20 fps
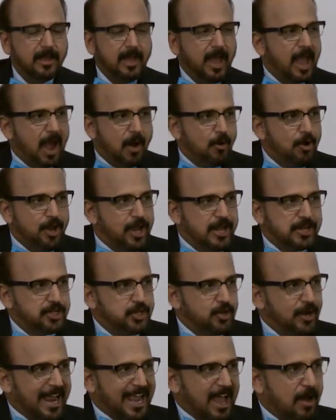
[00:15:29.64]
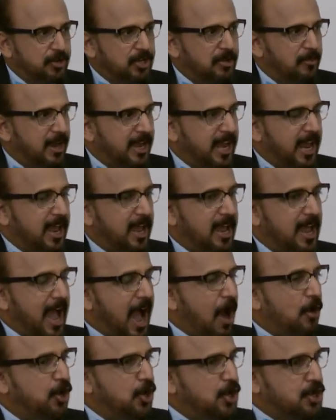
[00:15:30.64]
How do you ensure accountability?
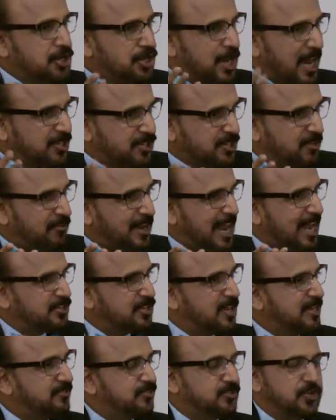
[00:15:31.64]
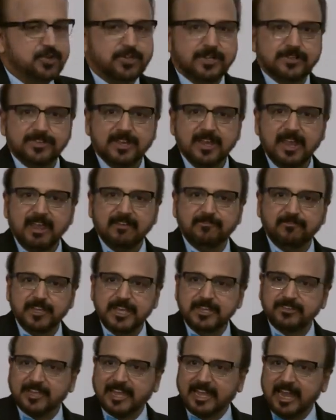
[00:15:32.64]
How do you trust the financial institutions if
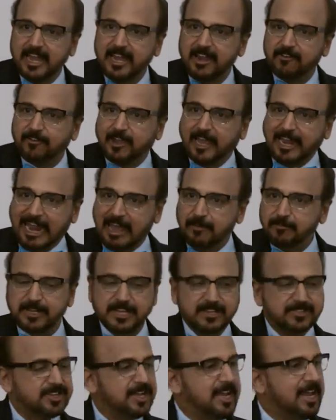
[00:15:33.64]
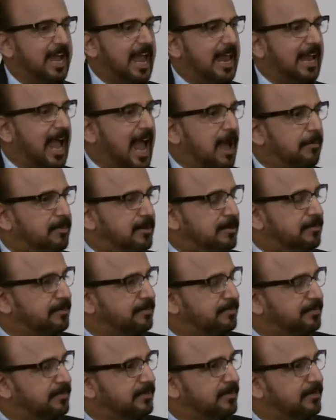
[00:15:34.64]
these kind of calamities can happen?
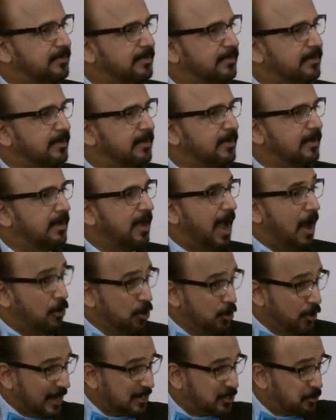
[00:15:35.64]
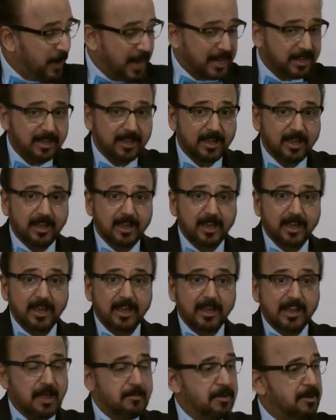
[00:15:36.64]
How do you
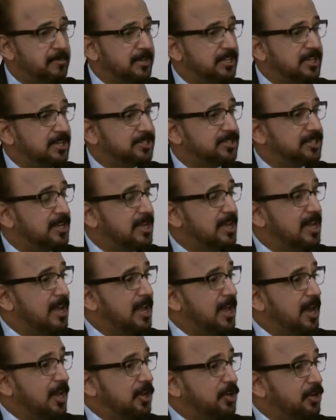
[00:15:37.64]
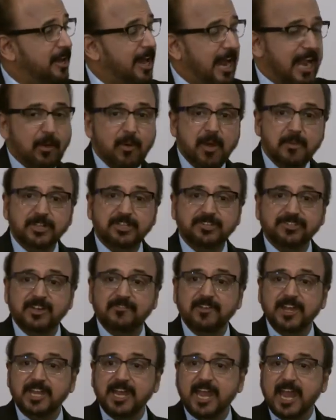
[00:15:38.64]
expect Lehman Brothers to get away with
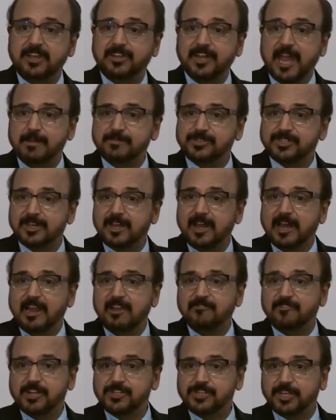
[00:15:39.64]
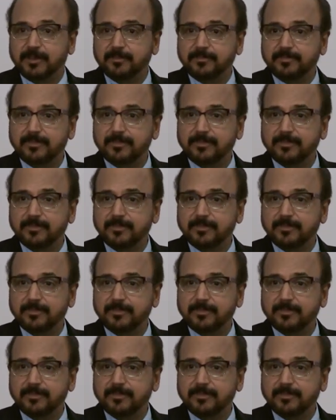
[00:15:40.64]
seventy-eight times leveraging?